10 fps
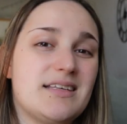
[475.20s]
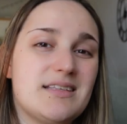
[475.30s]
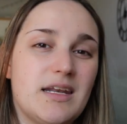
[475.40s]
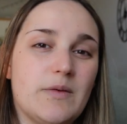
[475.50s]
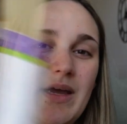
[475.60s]

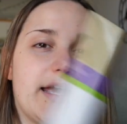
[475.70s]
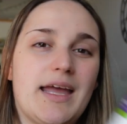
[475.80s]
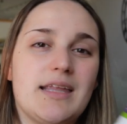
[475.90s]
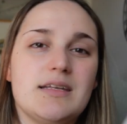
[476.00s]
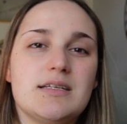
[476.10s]
this anyway,
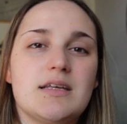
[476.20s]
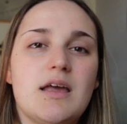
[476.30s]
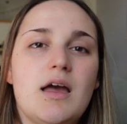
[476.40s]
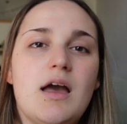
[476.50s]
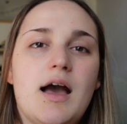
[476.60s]
and
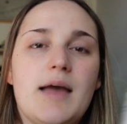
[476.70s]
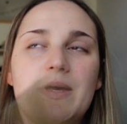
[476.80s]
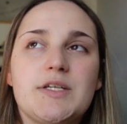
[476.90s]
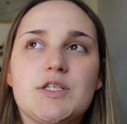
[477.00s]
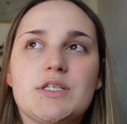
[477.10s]
I
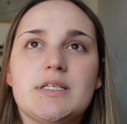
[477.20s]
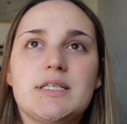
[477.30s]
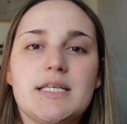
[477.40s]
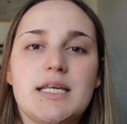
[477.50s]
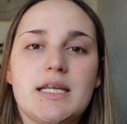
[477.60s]

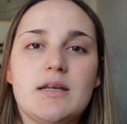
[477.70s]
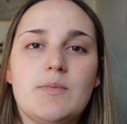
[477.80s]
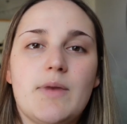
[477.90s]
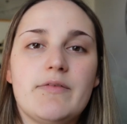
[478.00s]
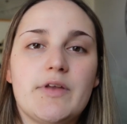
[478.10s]
mentioned
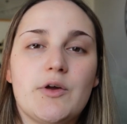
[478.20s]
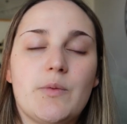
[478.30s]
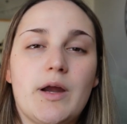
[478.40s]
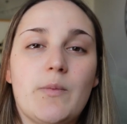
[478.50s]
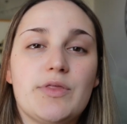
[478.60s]
in my video
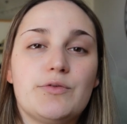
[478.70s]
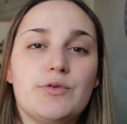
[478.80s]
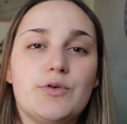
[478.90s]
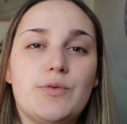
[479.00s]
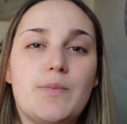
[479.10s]
where I went
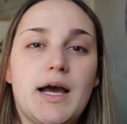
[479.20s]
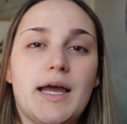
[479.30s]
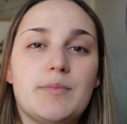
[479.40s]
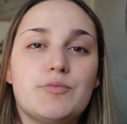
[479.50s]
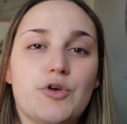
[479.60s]
through
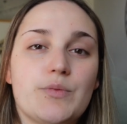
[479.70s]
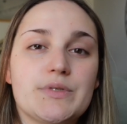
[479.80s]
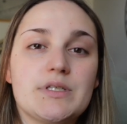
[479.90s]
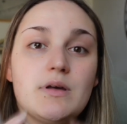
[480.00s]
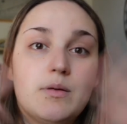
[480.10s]
my
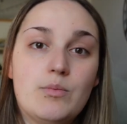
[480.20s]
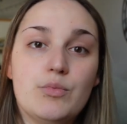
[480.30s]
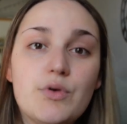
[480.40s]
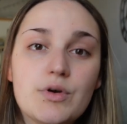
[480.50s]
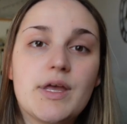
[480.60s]
props
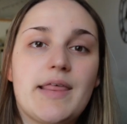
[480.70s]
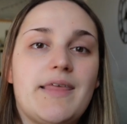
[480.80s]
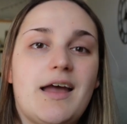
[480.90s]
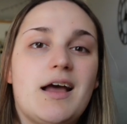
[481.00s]
book that